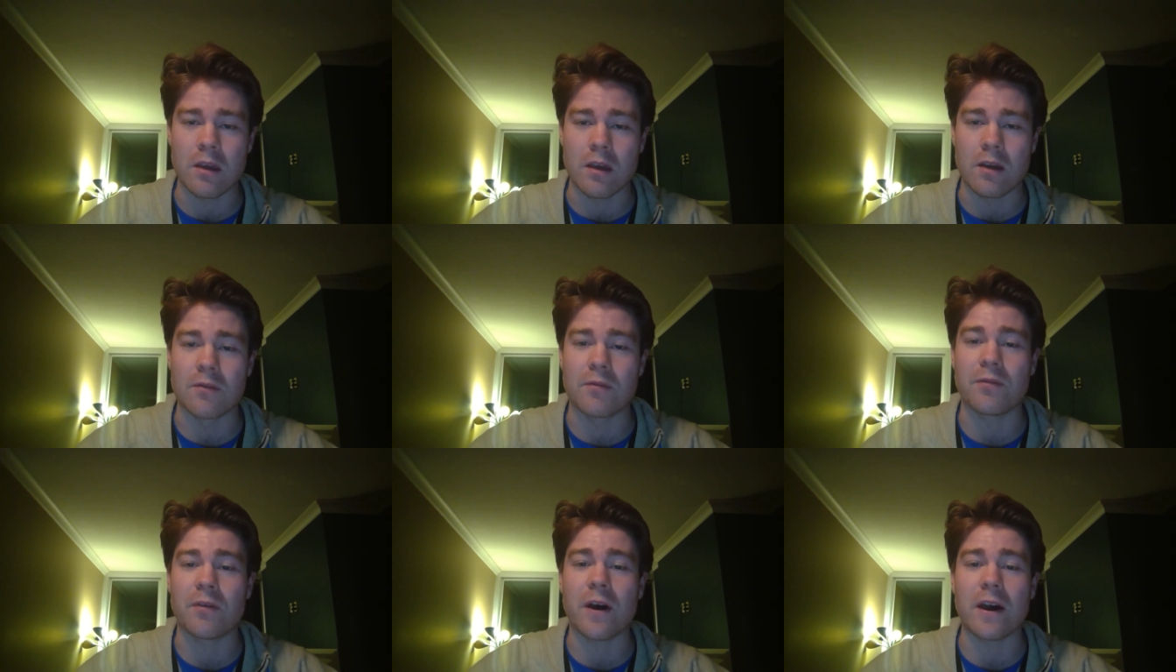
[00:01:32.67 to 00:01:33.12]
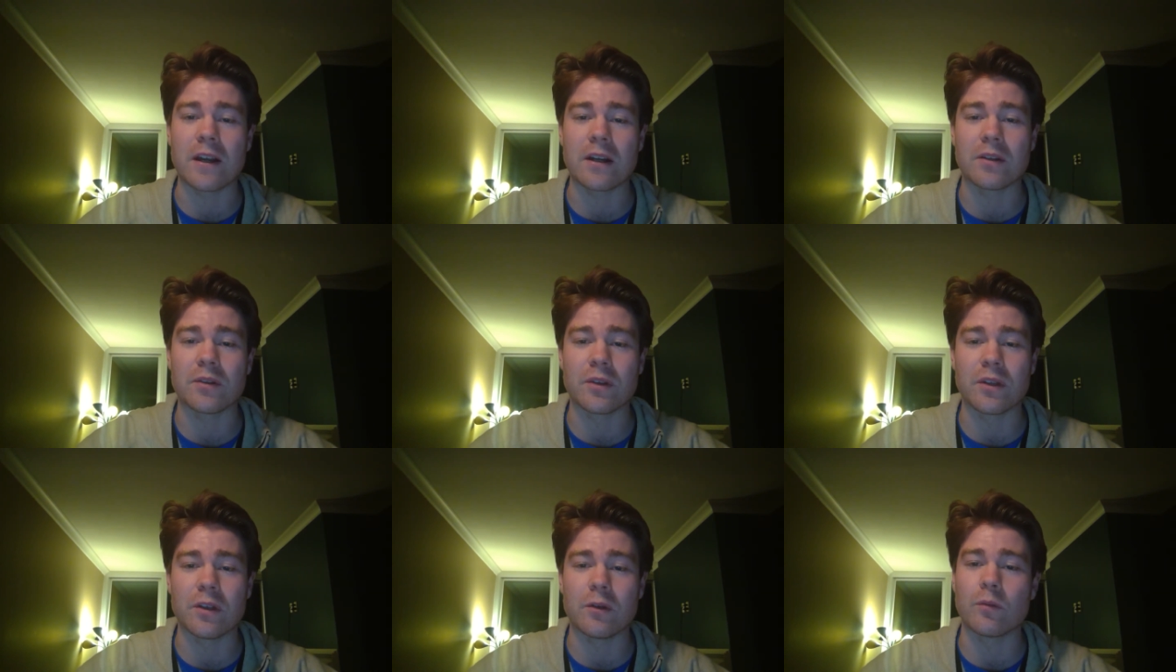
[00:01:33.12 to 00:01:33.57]
and
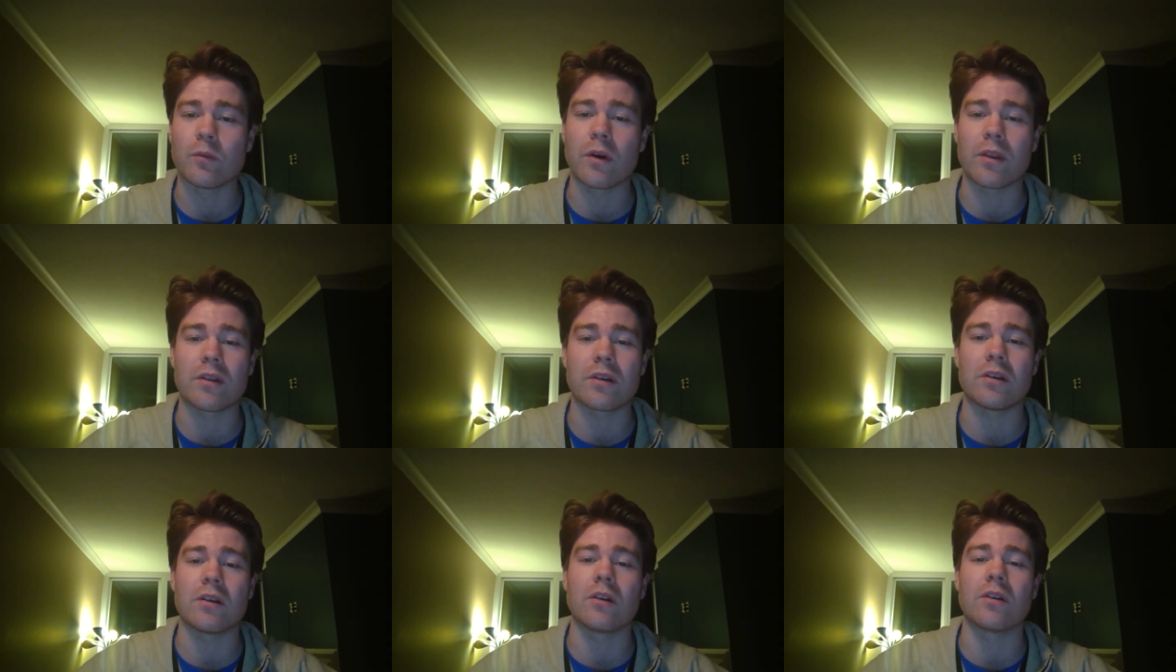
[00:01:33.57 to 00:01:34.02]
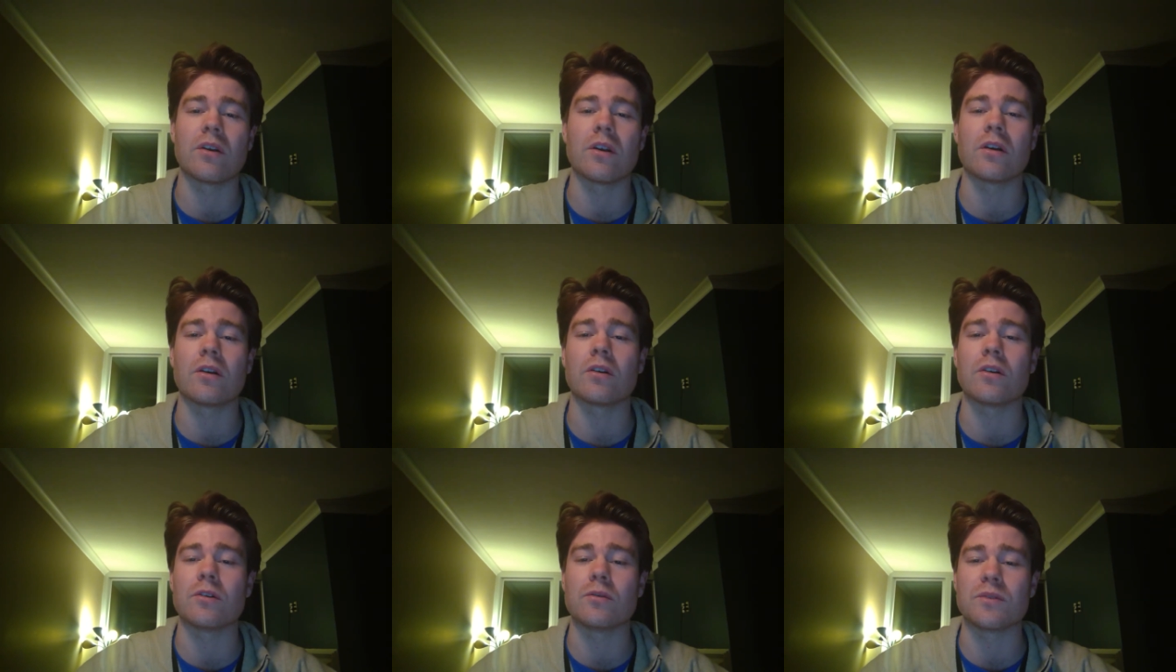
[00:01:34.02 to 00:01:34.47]
finally, whether
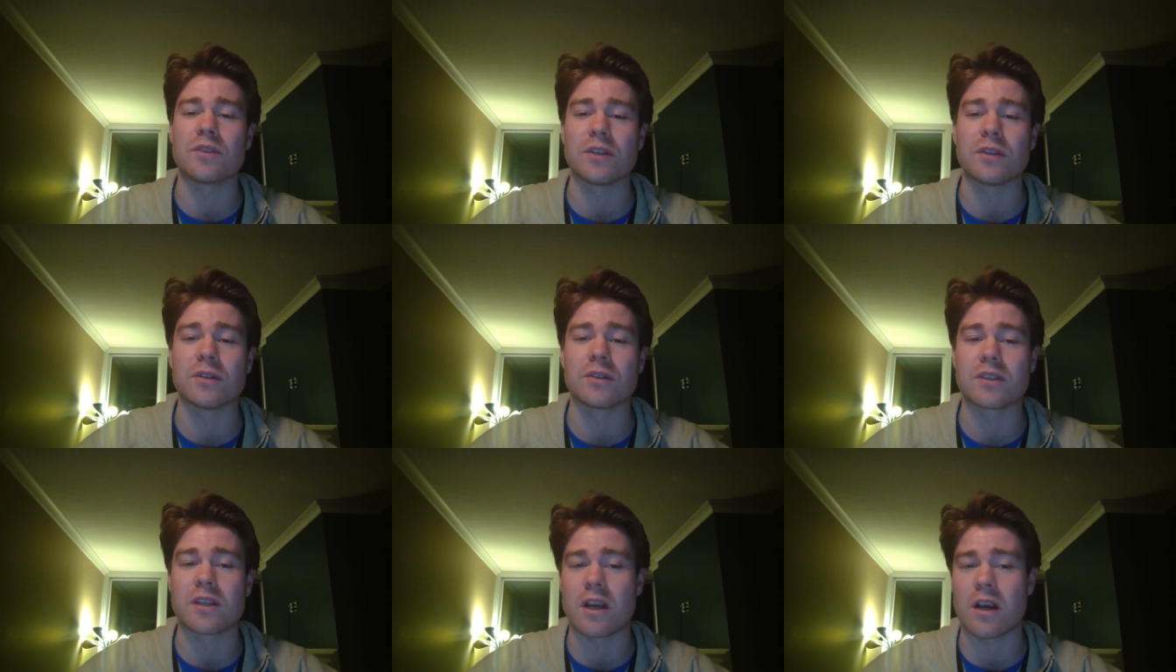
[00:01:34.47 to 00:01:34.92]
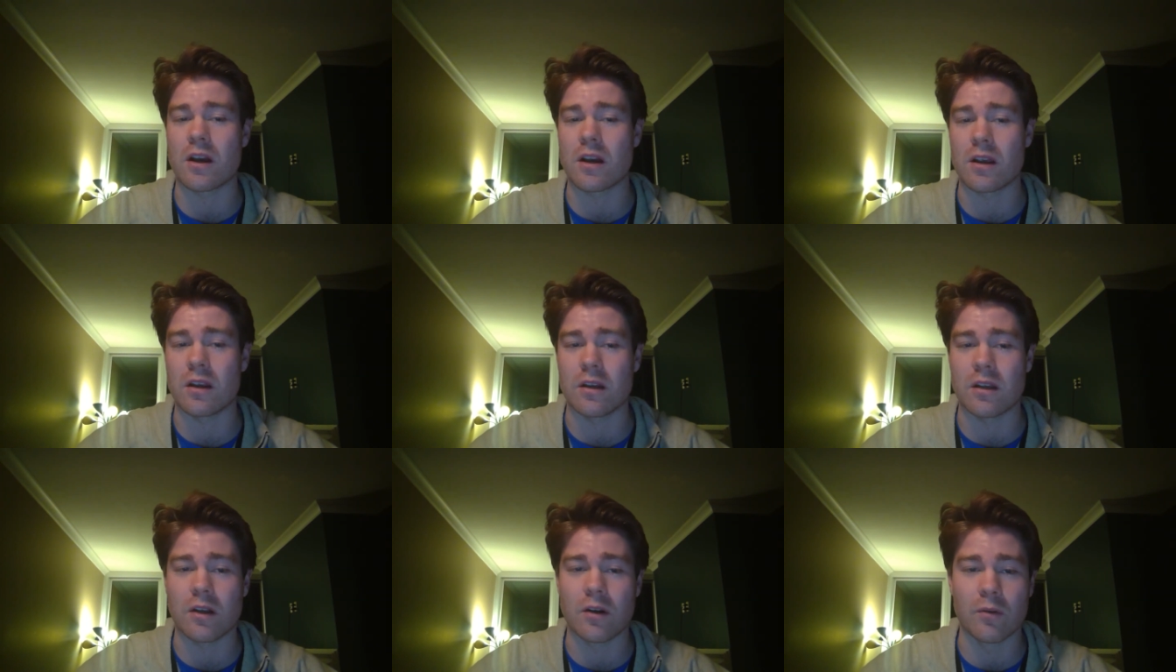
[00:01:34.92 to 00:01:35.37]
a
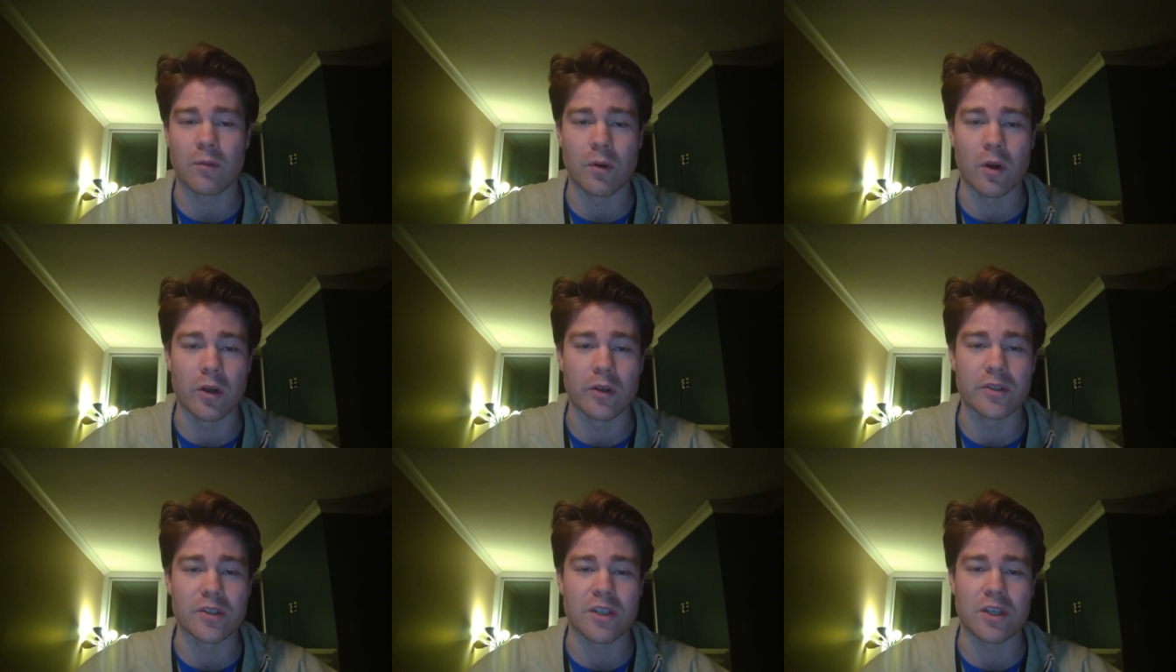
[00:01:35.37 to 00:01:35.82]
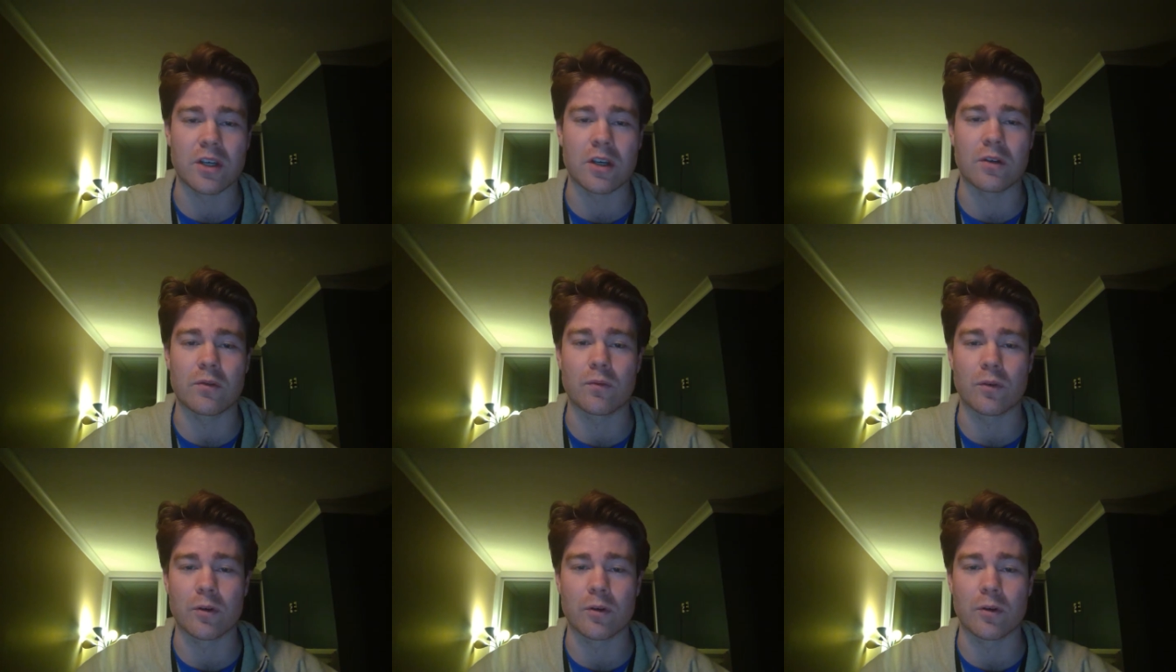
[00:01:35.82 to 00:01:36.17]
utilitarian and a Rawlsian